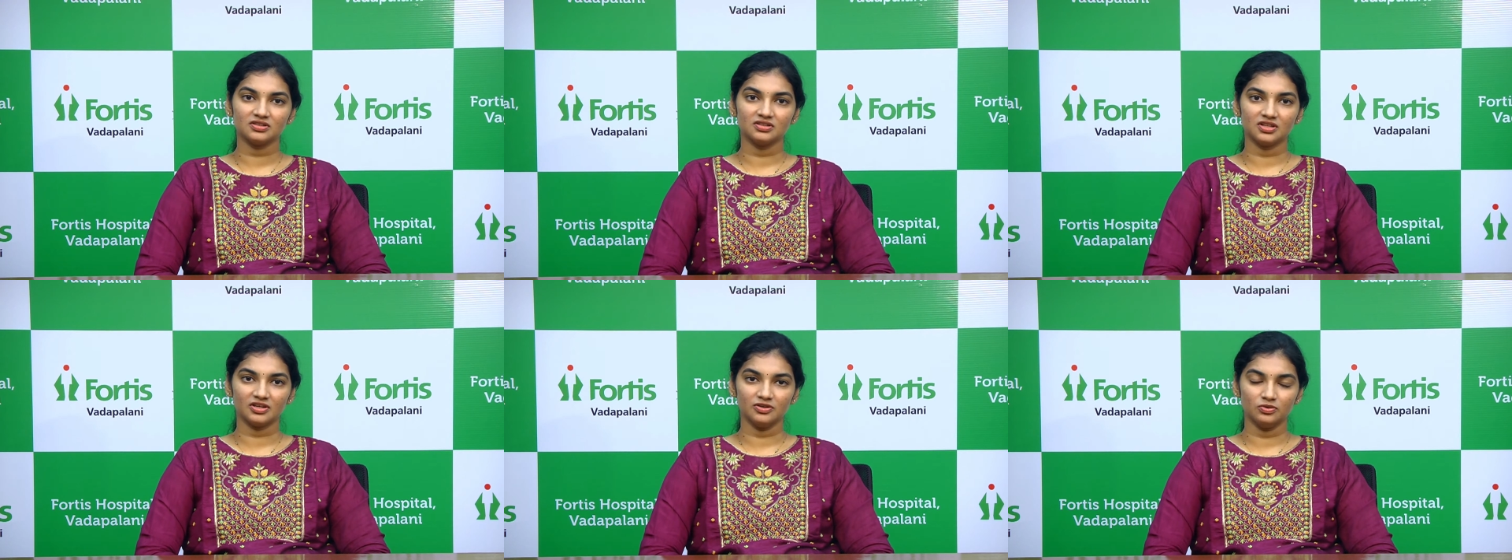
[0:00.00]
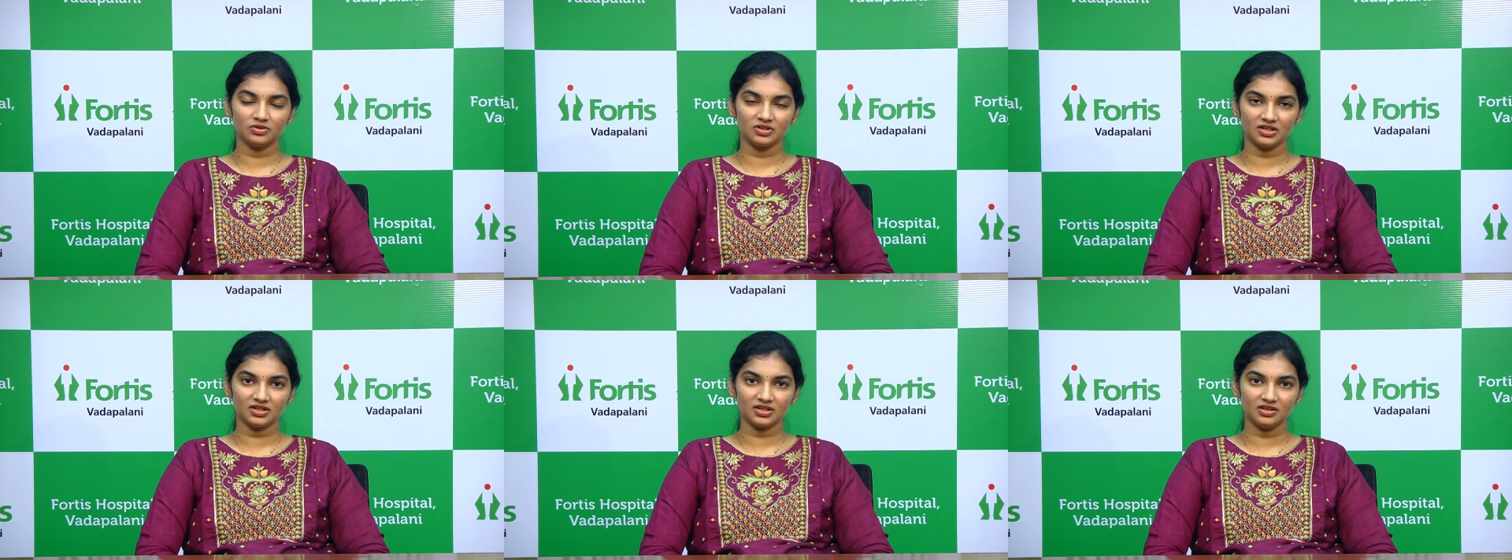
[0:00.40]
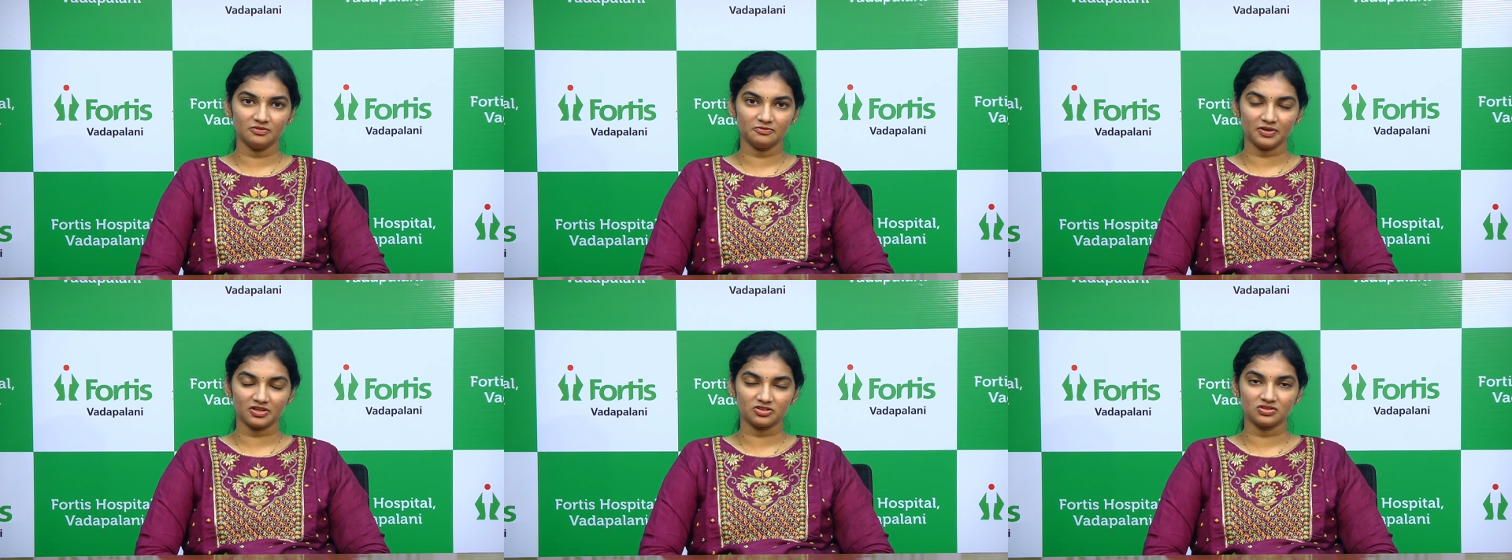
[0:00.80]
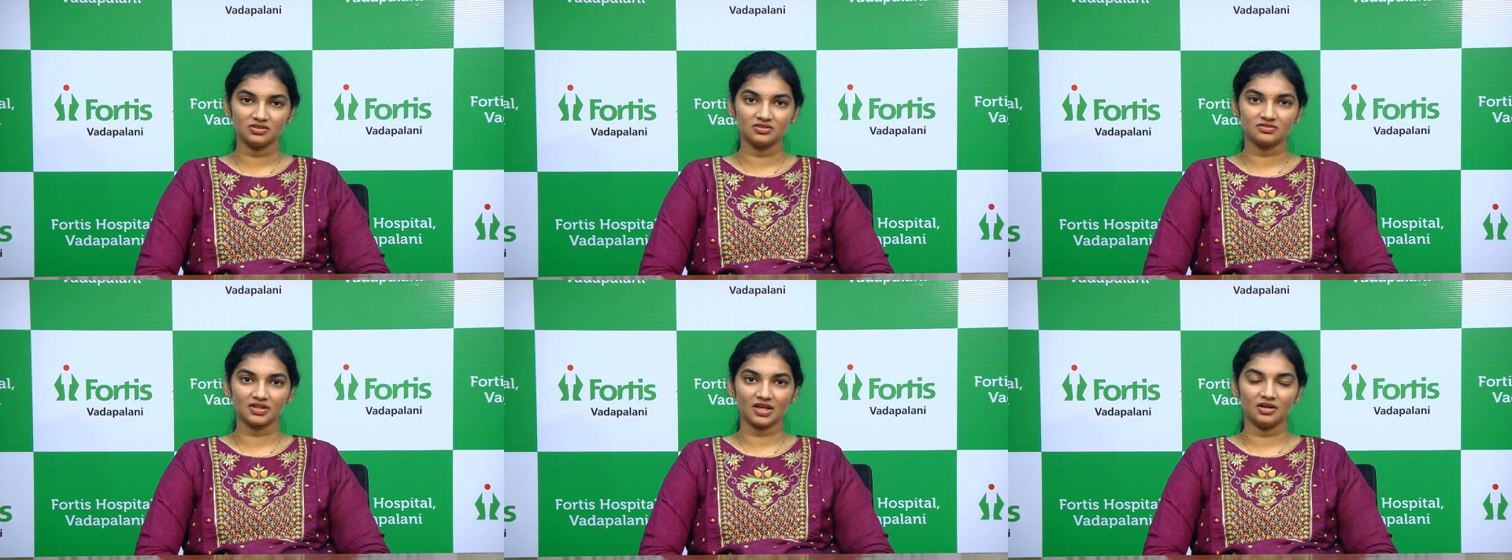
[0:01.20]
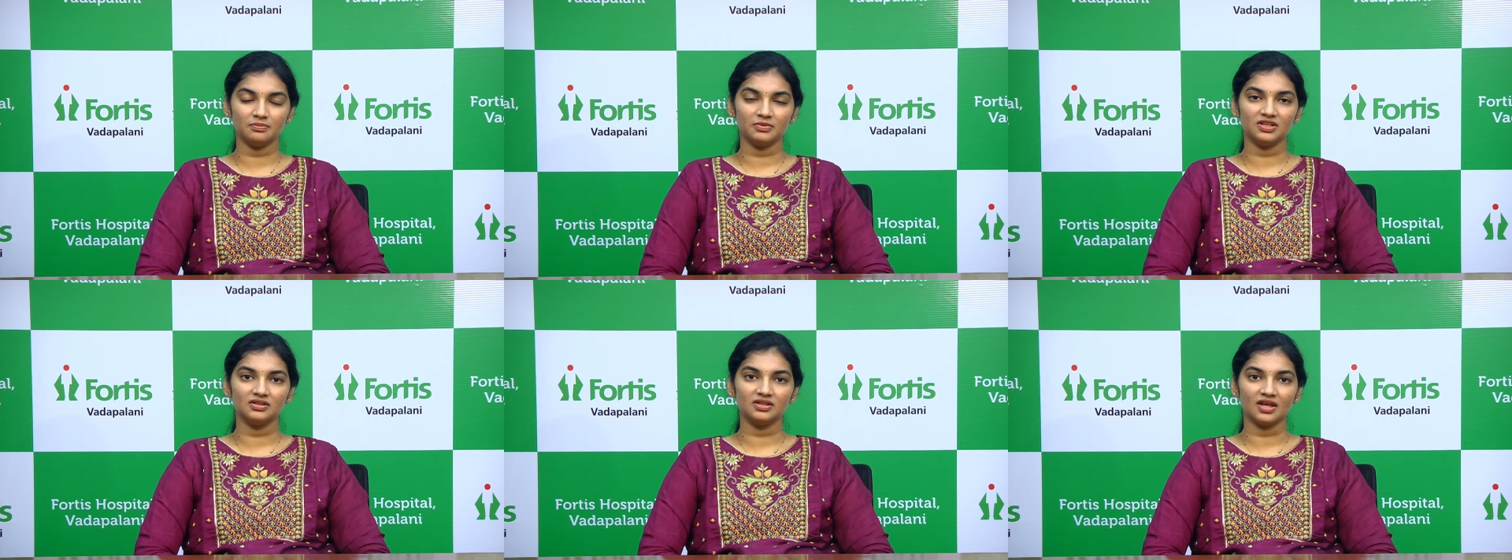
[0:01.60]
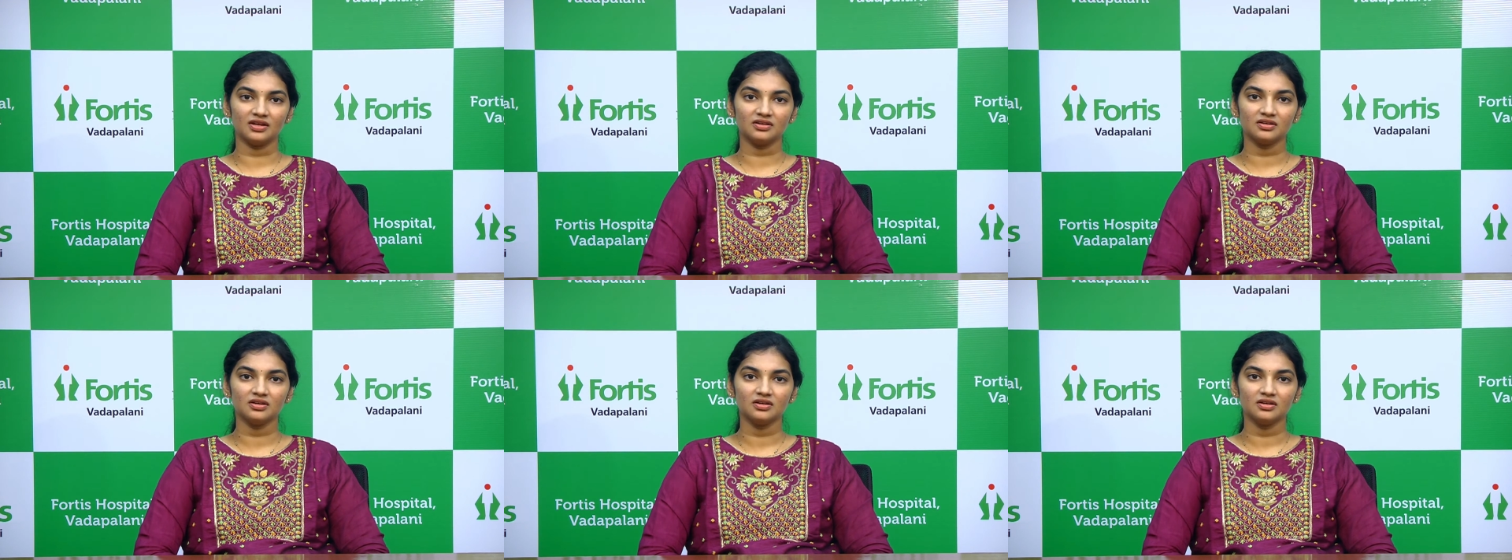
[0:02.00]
the urinary infections can be there.